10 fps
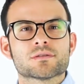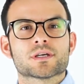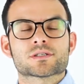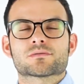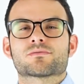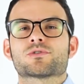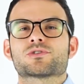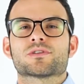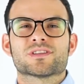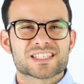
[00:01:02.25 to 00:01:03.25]
There's
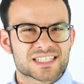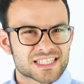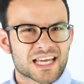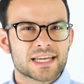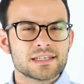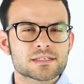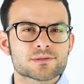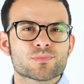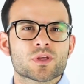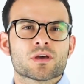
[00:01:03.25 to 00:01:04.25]
first the
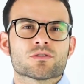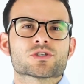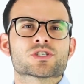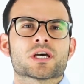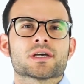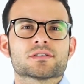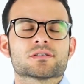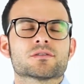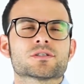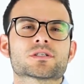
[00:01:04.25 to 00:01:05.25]
size. The size
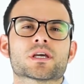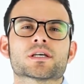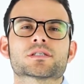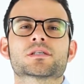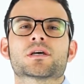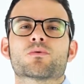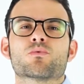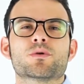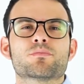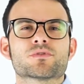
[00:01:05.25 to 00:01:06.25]
in this case
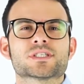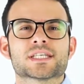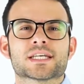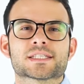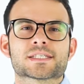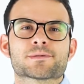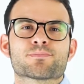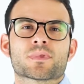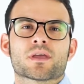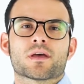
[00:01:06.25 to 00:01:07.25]
represents
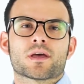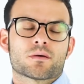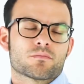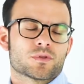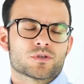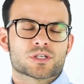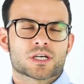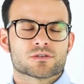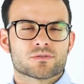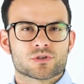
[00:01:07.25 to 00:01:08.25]
the
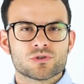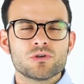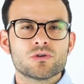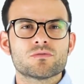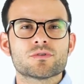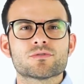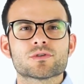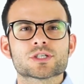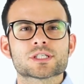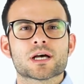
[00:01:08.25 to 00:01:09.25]
size of the turnover,
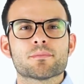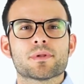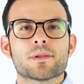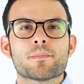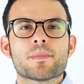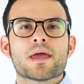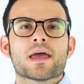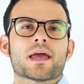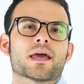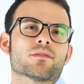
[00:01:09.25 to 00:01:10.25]
for example,
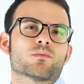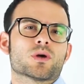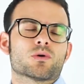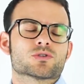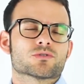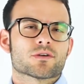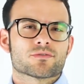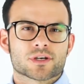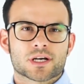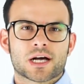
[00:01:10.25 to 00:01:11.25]
and we also
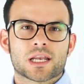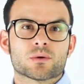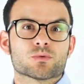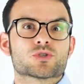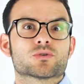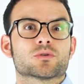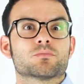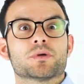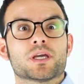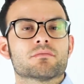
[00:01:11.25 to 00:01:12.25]
have the color, which
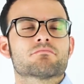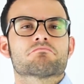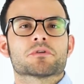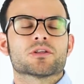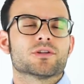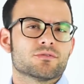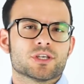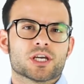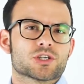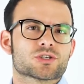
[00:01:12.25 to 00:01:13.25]
could be a
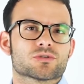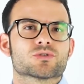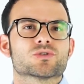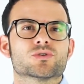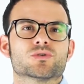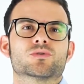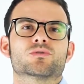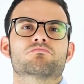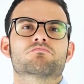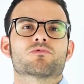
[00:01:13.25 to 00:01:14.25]
deviation
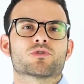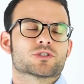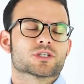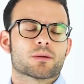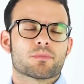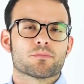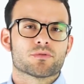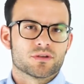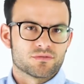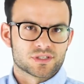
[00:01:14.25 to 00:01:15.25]
to, for example,
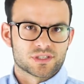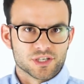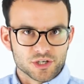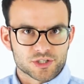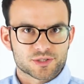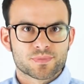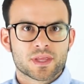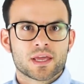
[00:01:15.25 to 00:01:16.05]
previous years.